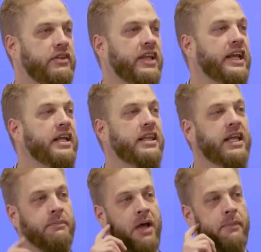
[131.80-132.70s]
The second
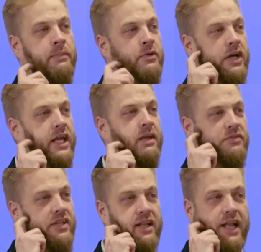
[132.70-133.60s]
thing Imam Ibn
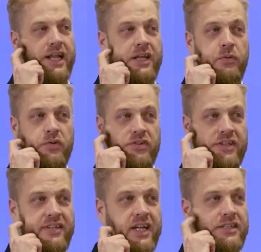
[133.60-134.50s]
Qayyim said that equals
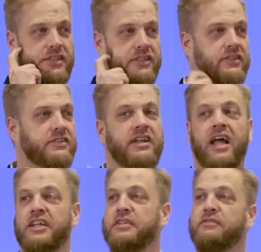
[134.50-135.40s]
intelligence is
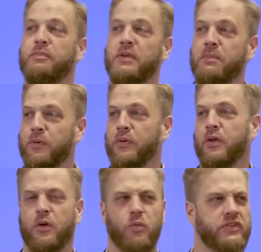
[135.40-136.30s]
knowledge of the people,
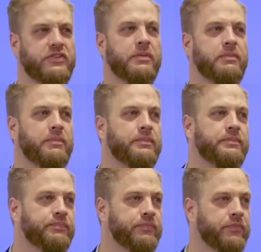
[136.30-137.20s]
wisdom
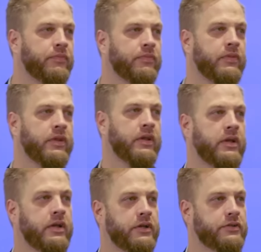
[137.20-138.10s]

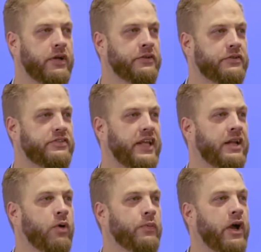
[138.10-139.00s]
to
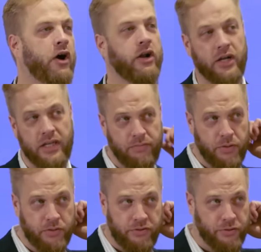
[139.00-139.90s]
understand where we are. And I'll
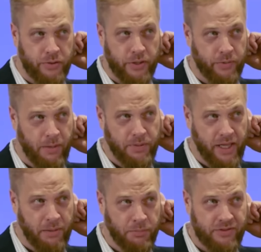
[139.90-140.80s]
give you a story. When I
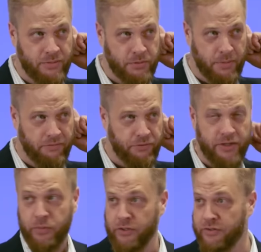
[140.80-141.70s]
became Muslim with my
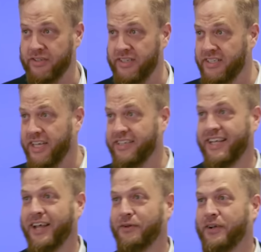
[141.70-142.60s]
friend, we used to DJ
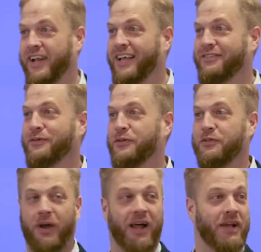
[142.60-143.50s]
together in high school.
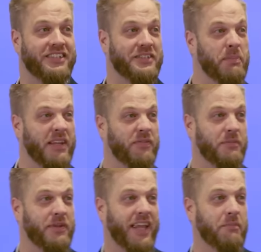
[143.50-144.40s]
imagine your best
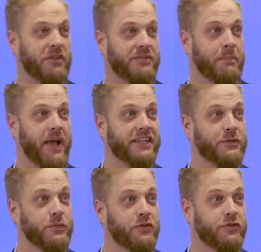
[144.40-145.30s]
friend became Muslim.
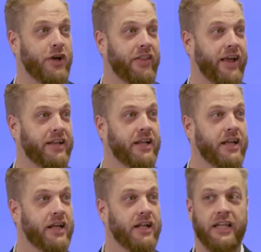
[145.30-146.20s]
Imagine when you saw that.
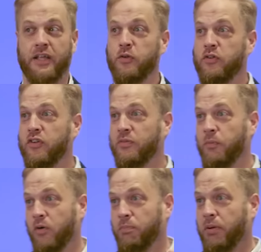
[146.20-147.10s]
Like you used to
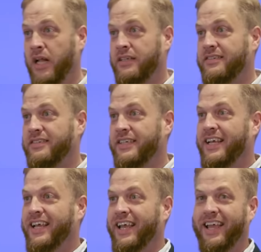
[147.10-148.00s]
smoke
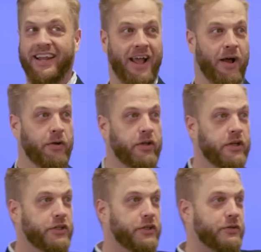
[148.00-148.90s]
blunts and now
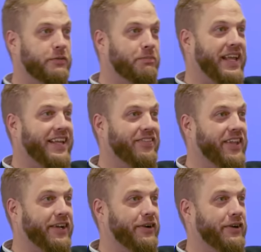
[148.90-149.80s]
you're making
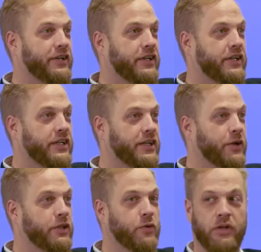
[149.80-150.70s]
dhikr. You
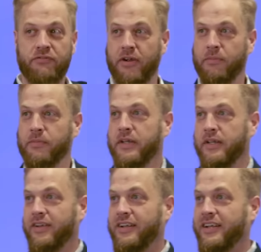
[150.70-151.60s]
know, you went from
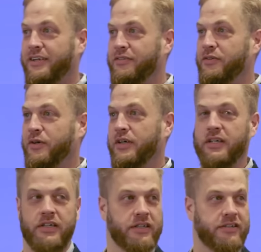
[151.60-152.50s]
the liquor
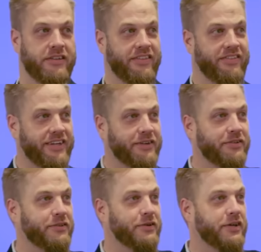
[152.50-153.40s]
store to the
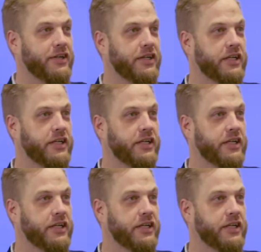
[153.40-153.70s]
dhikr store.